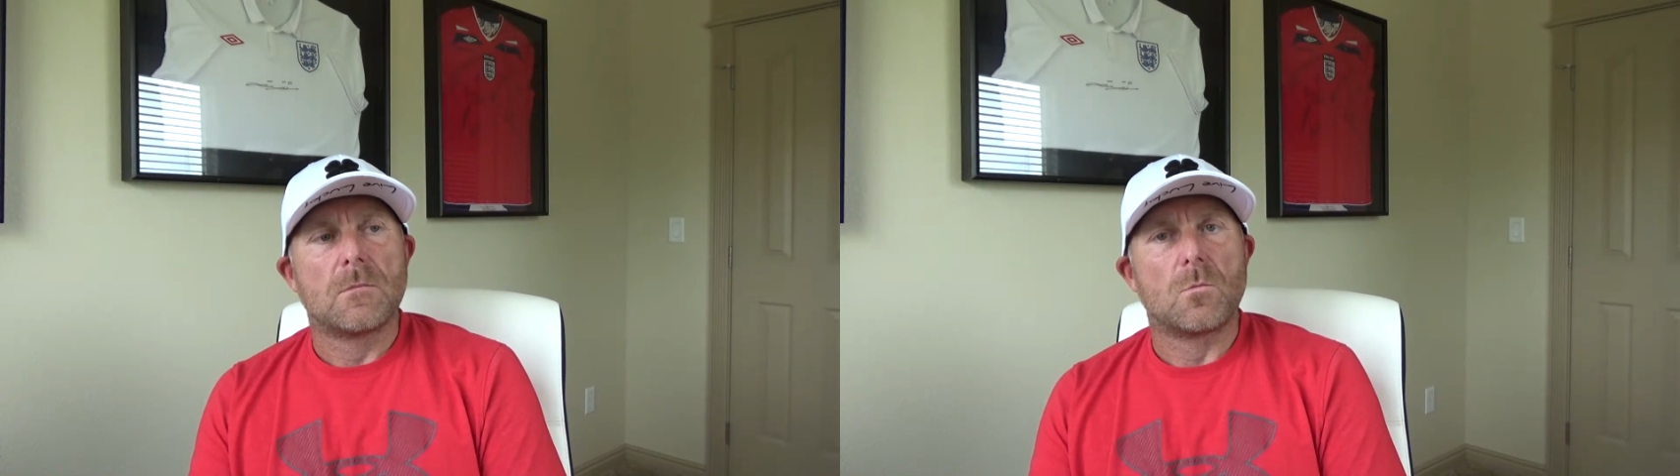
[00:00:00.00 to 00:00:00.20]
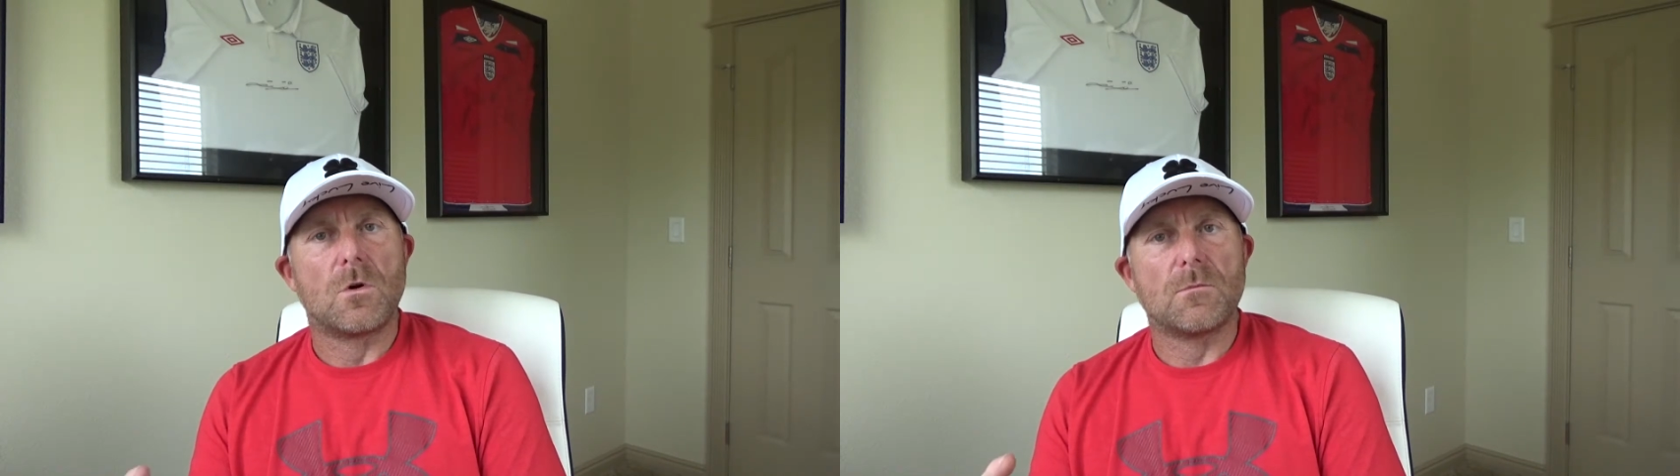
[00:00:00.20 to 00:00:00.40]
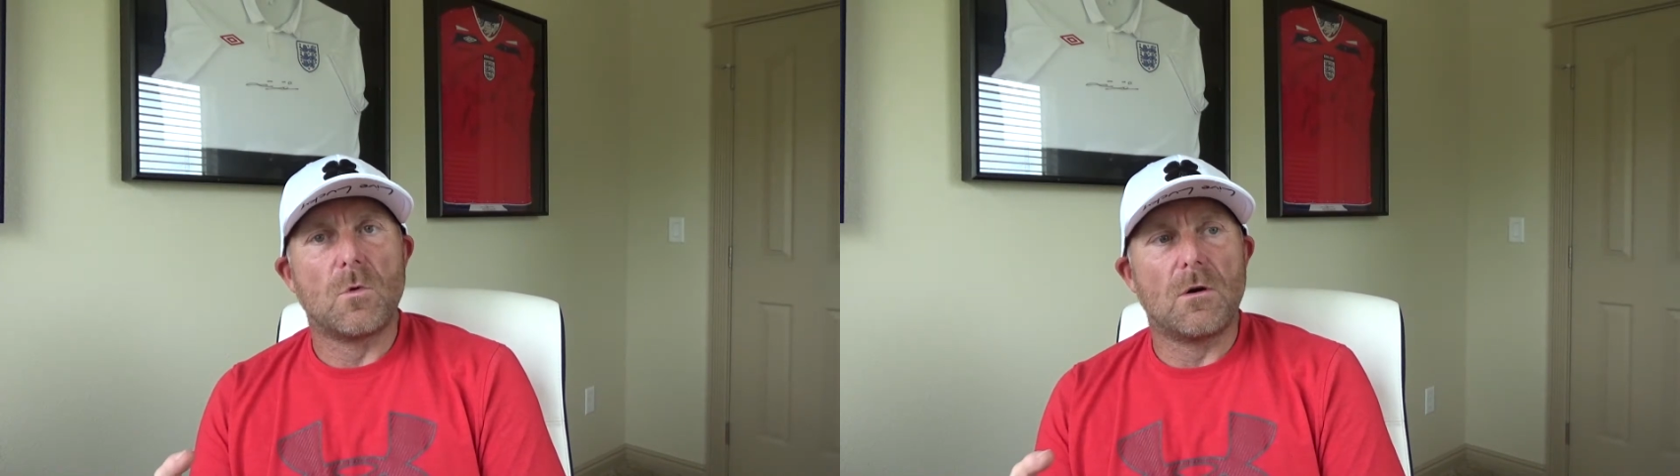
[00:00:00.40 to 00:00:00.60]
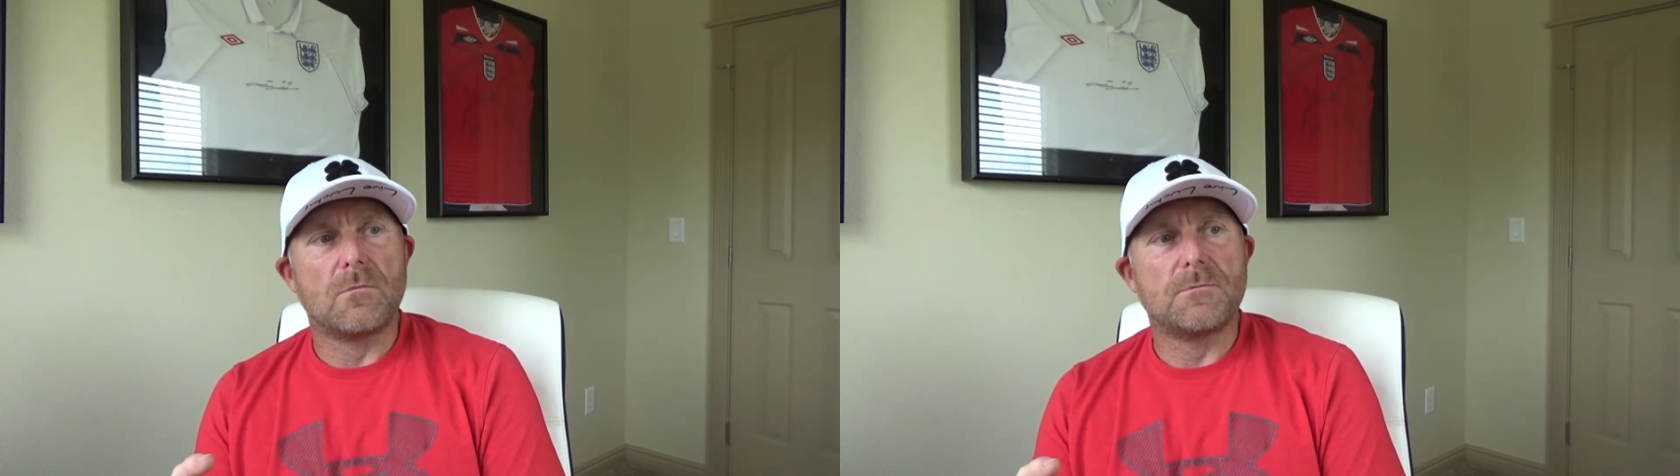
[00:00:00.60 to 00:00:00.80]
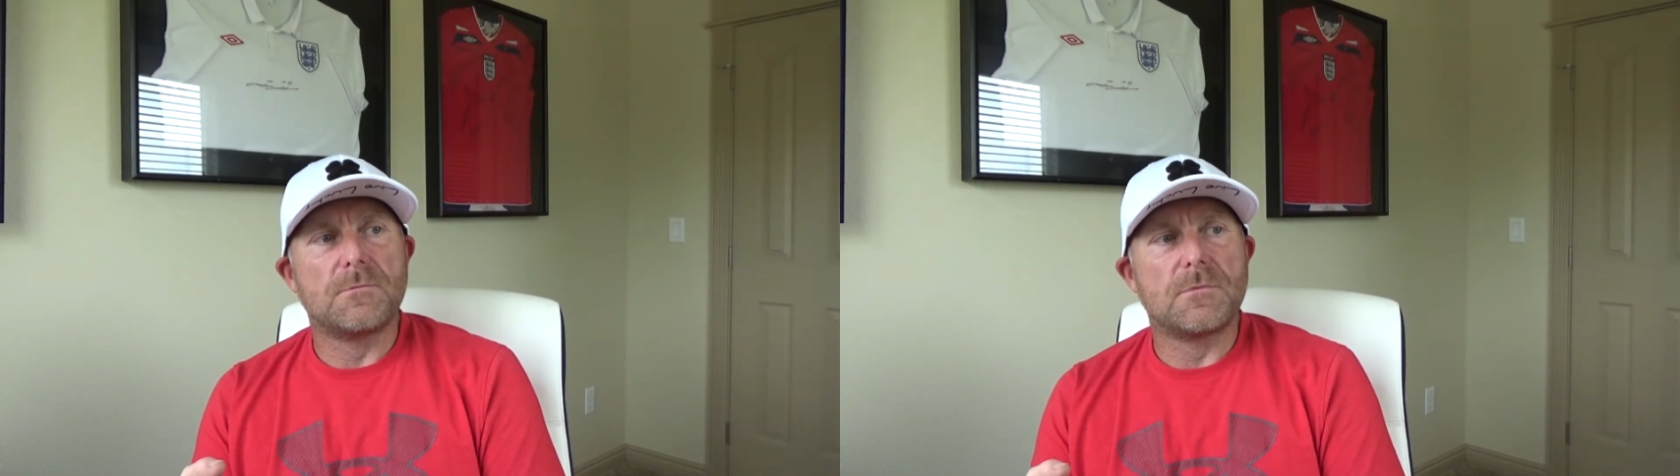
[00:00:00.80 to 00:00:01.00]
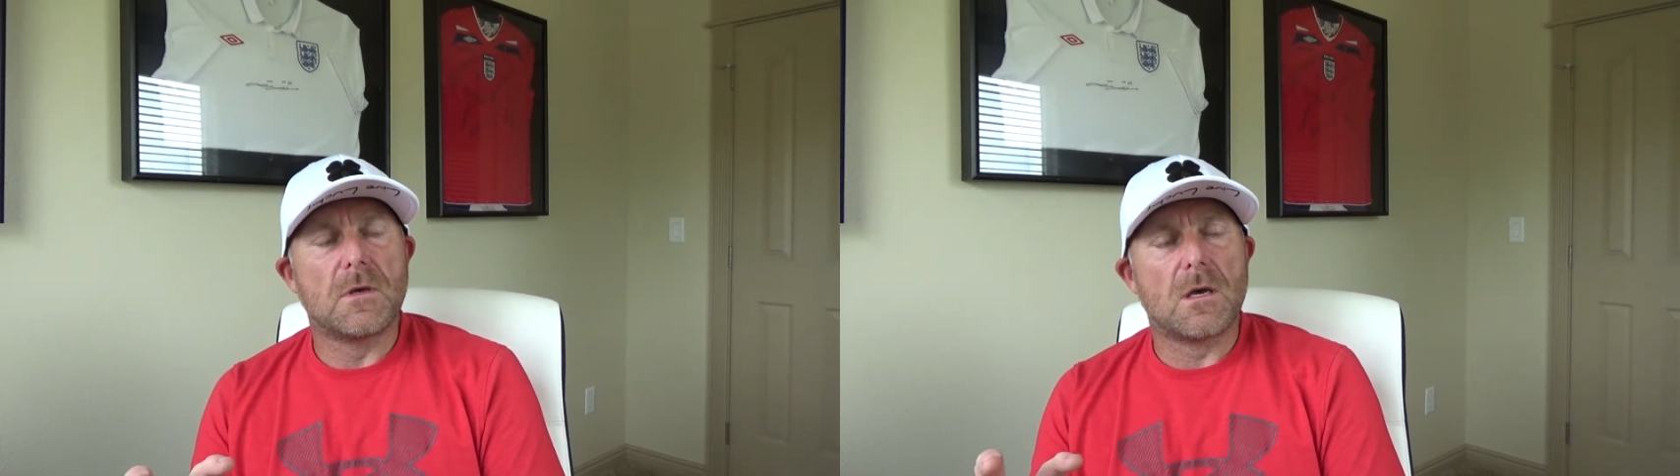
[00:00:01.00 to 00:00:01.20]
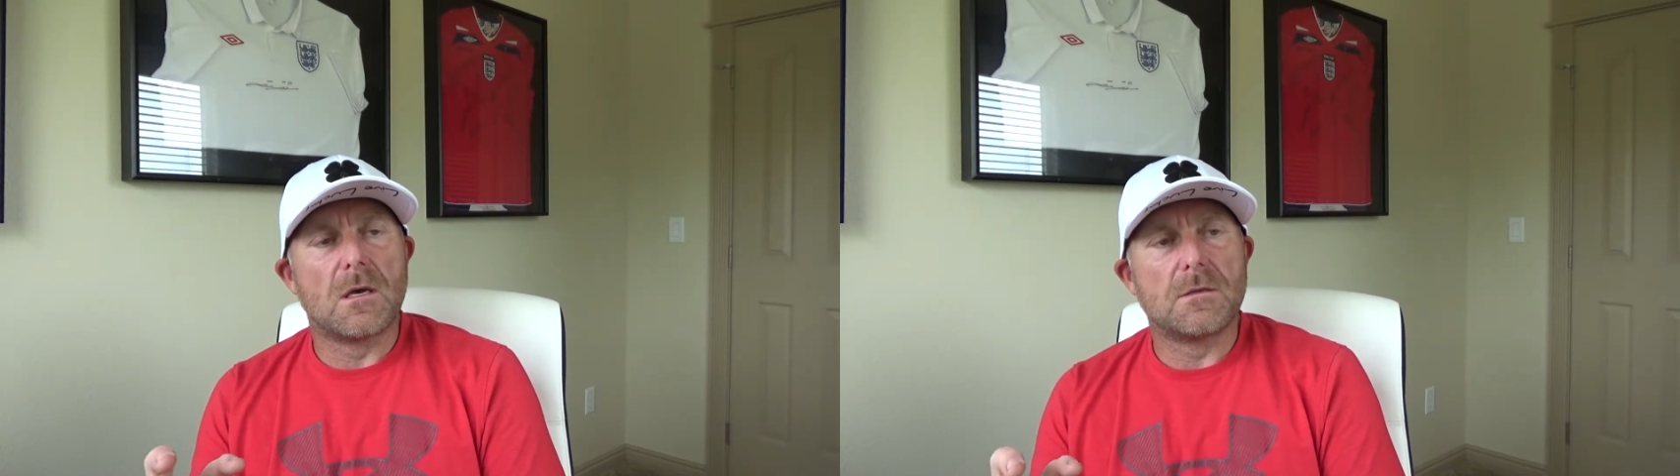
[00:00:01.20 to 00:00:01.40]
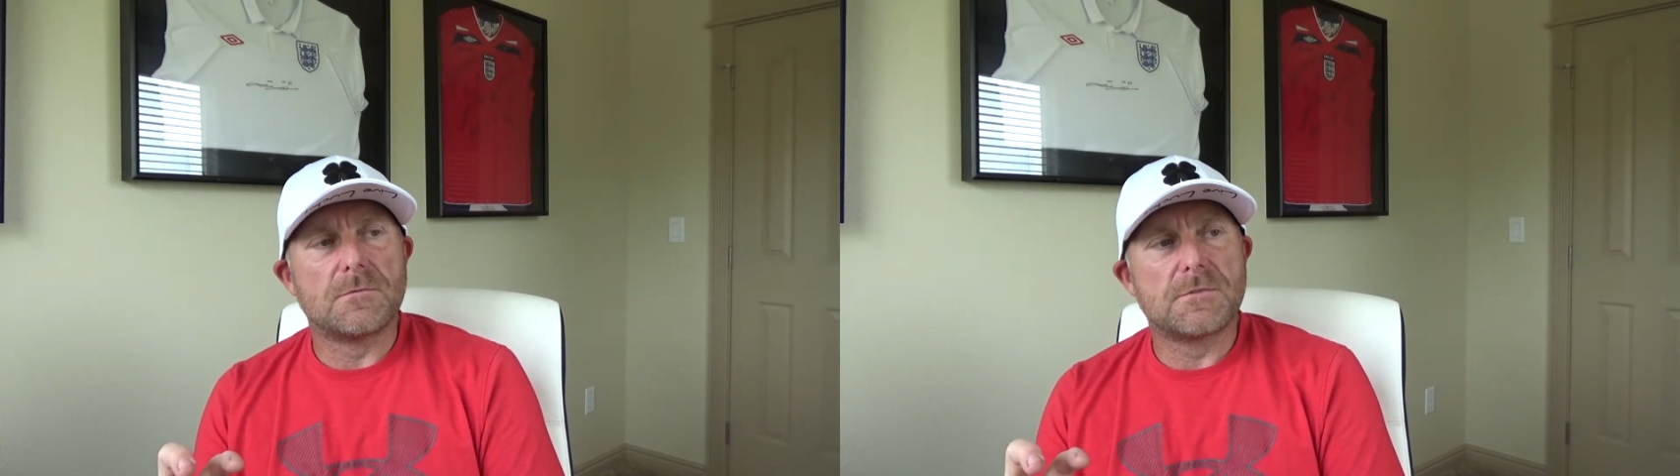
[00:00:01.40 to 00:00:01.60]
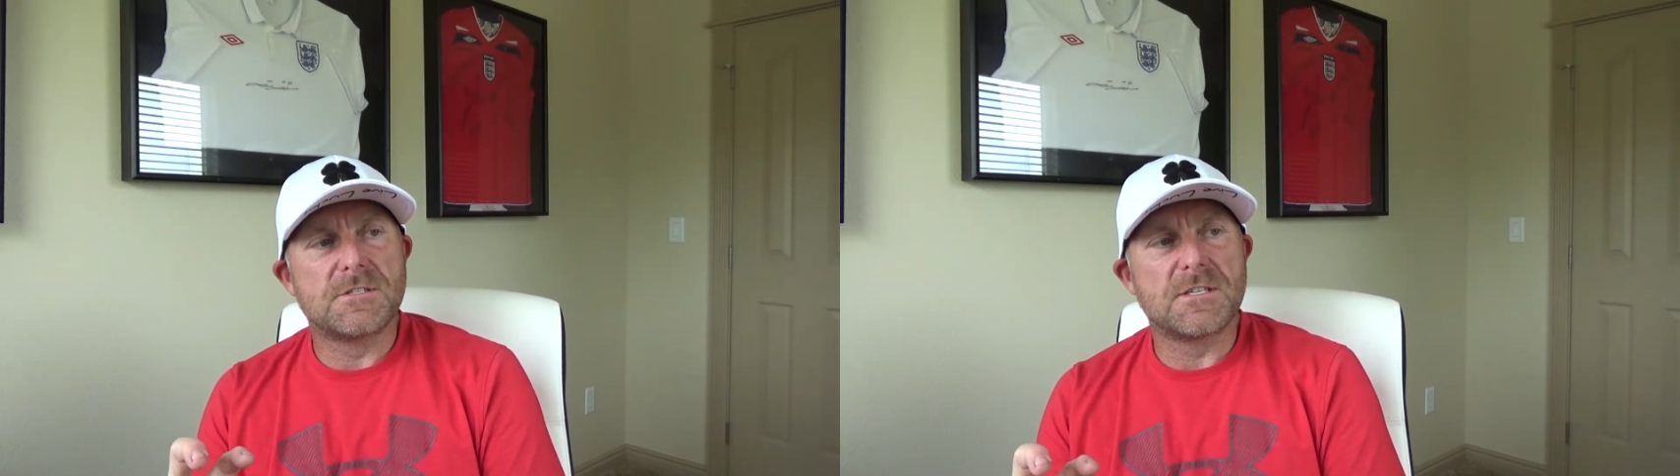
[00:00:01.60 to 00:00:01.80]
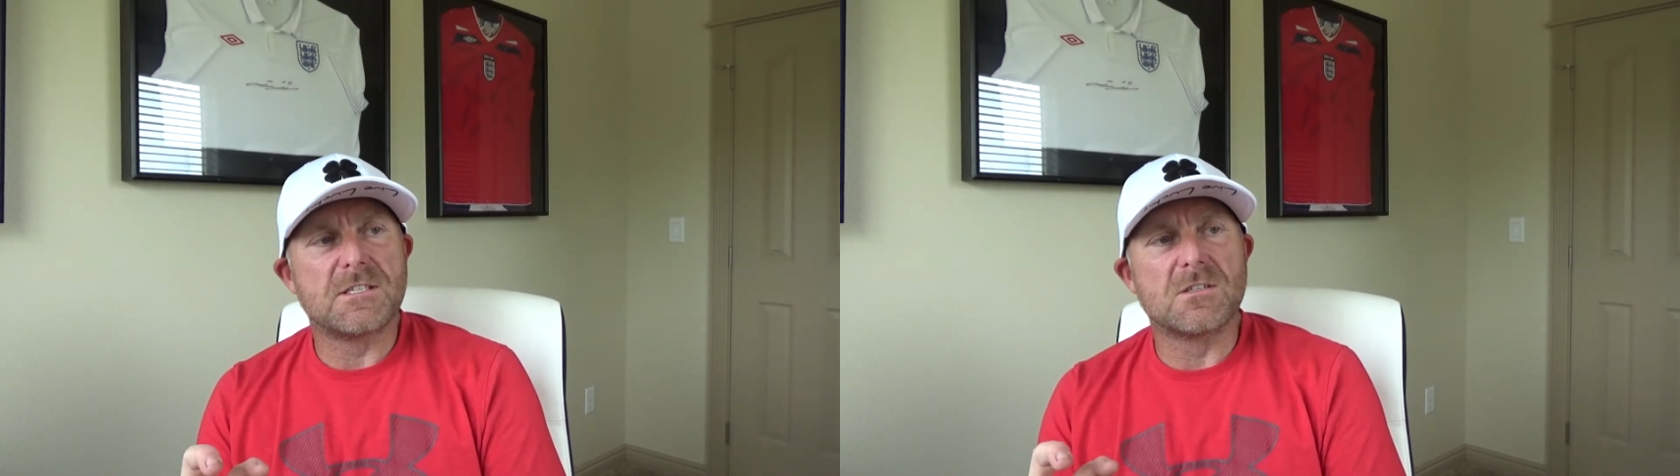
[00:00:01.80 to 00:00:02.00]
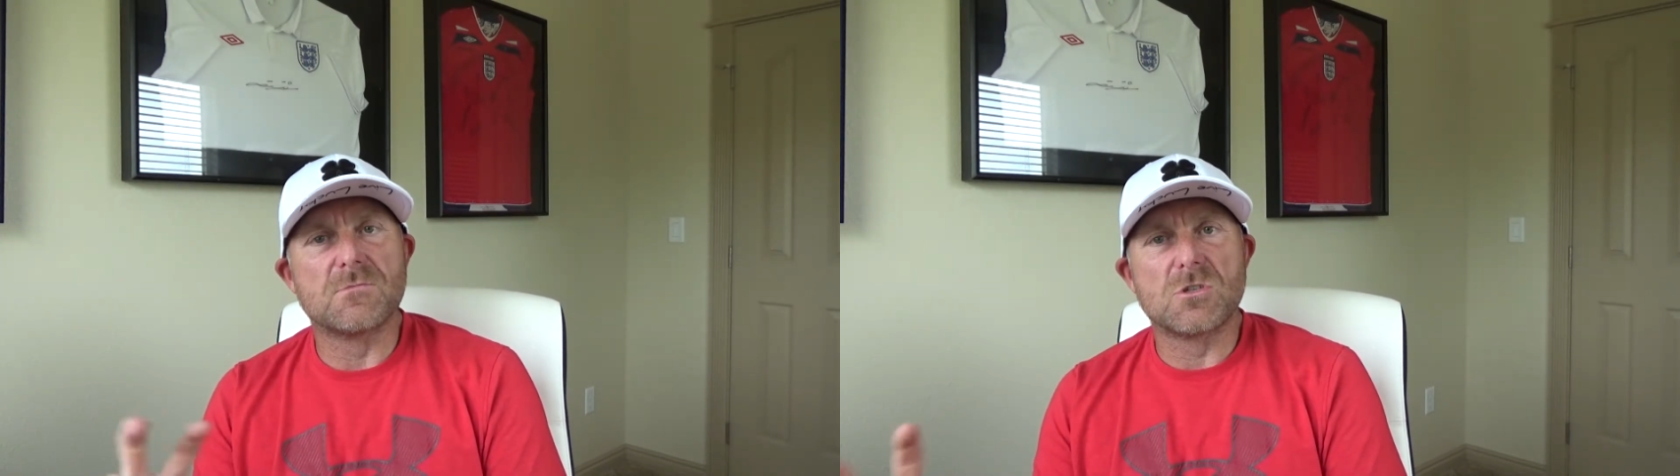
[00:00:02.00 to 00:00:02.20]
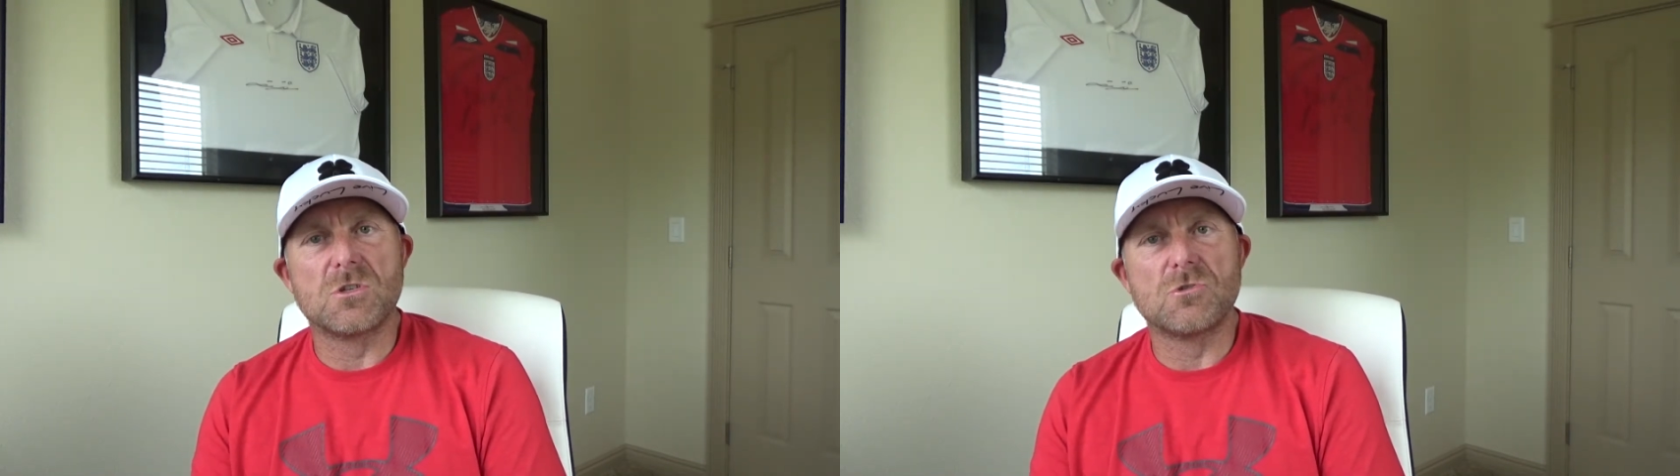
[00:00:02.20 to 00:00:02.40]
what systems can